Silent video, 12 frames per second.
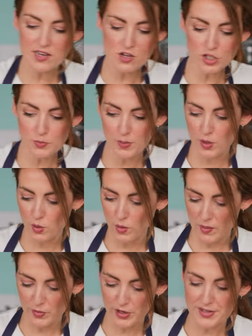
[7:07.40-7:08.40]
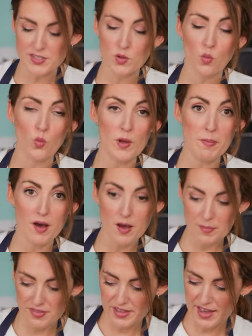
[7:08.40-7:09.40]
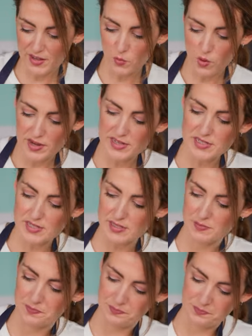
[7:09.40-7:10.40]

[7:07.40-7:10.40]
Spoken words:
large bowl, and we're going to whip up the egg whites.